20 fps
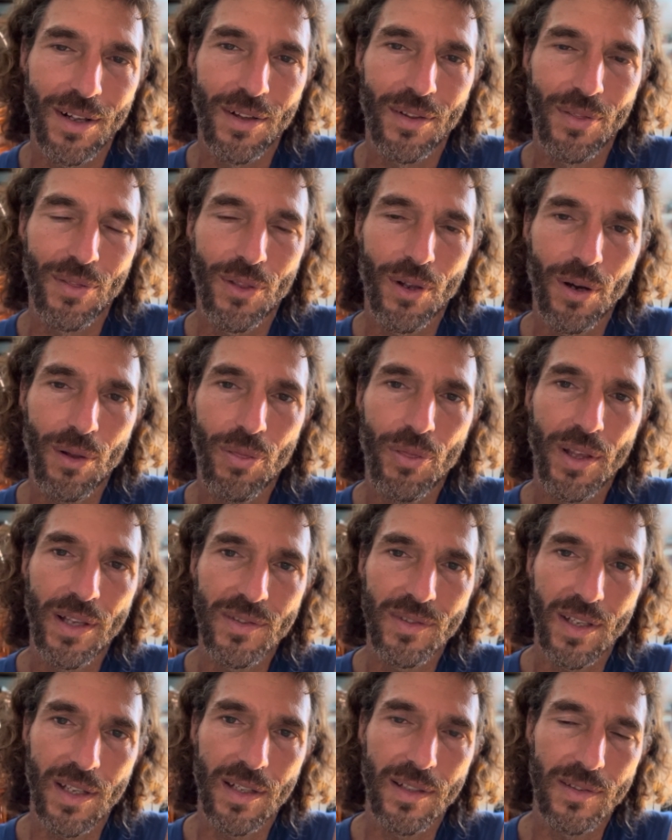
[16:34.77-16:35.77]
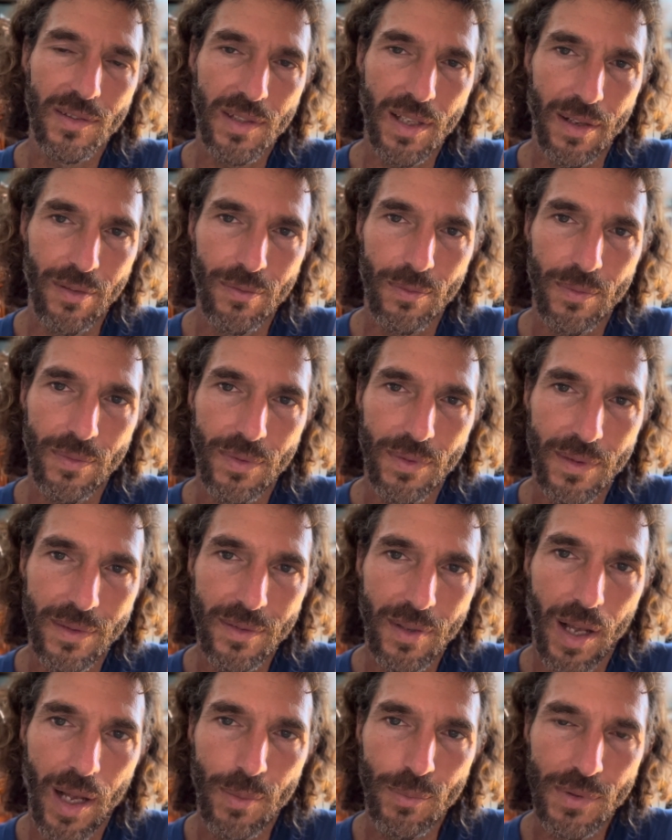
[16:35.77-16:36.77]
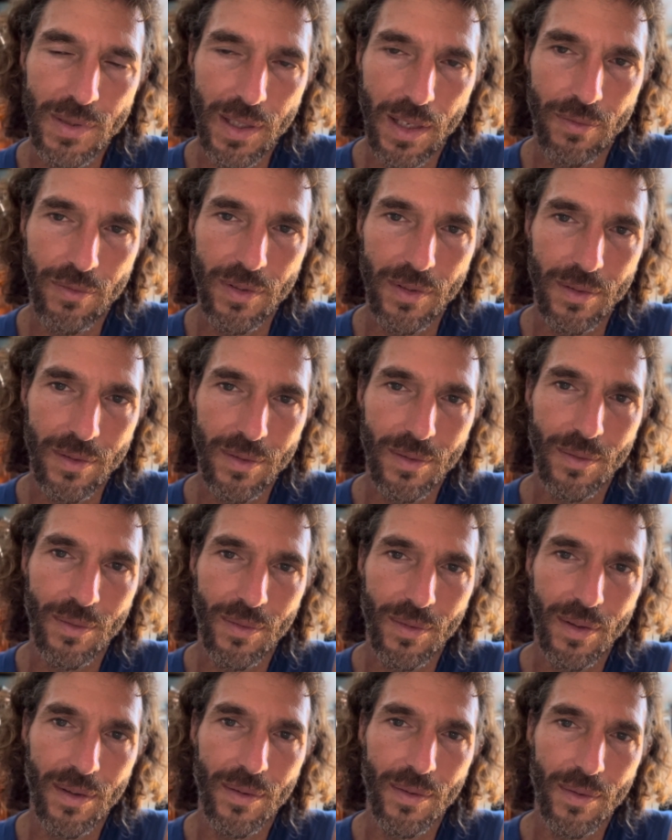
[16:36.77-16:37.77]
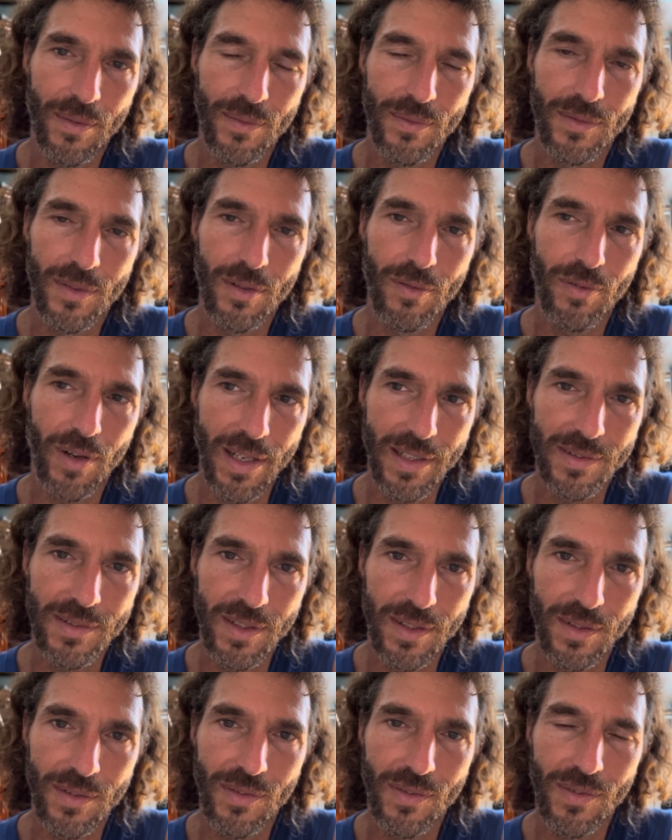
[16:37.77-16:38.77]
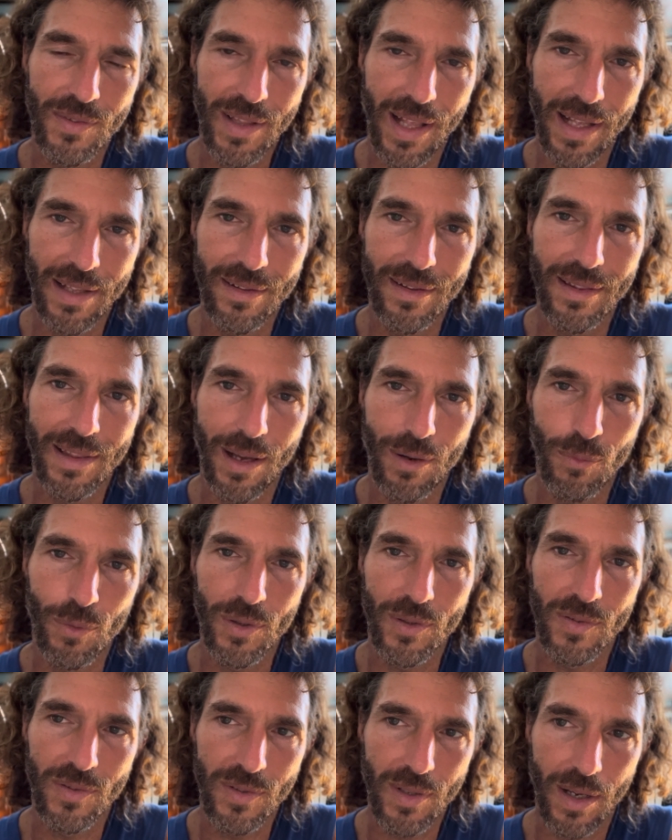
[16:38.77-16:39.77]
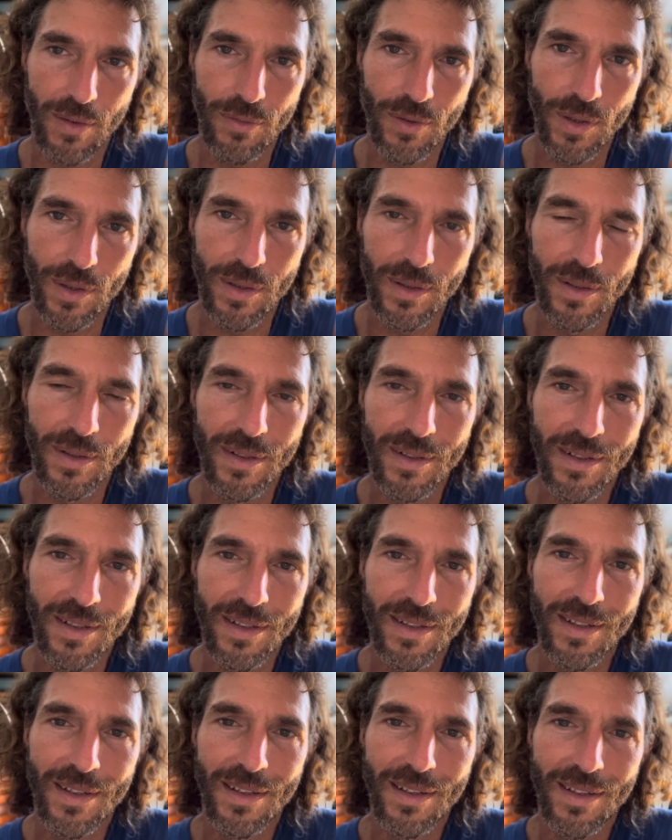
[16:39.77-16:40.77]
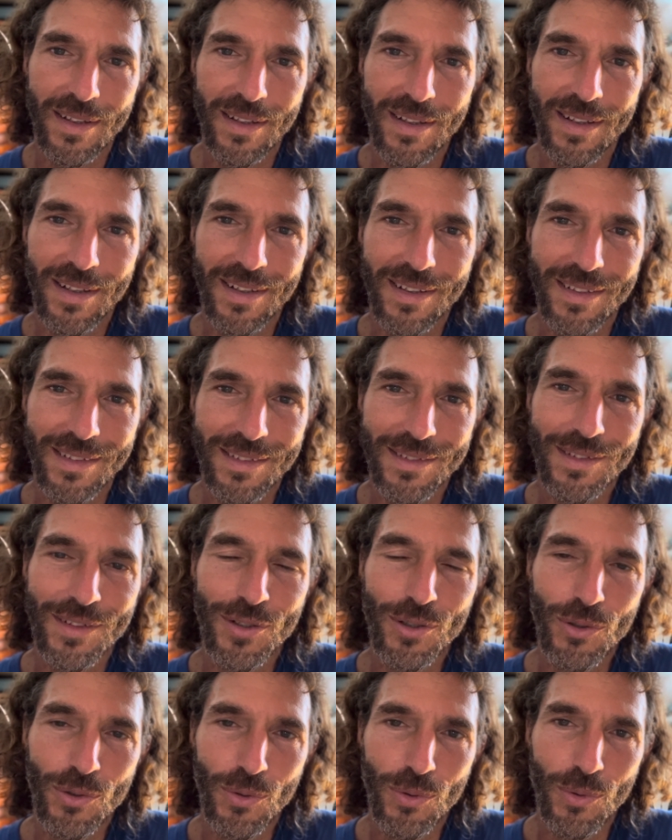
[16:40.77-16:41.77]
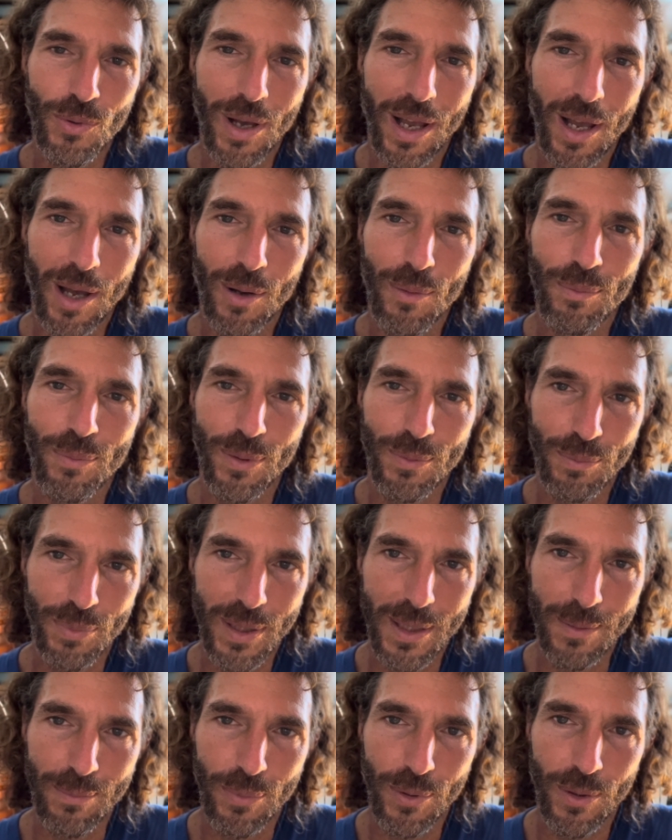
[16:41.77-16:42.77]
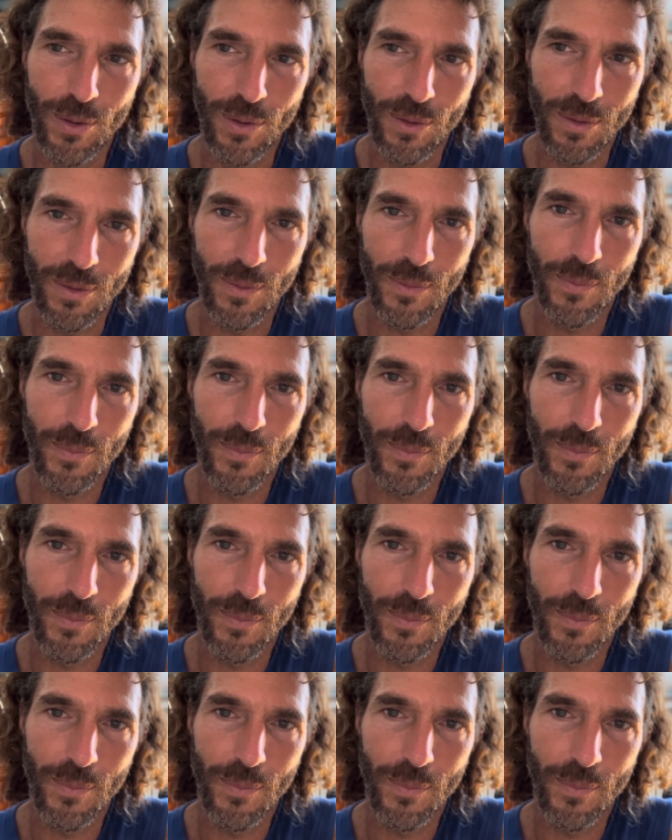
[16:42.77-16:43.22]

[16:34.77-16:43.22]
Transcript: There are things that can save time-saving devices that were discovered to help people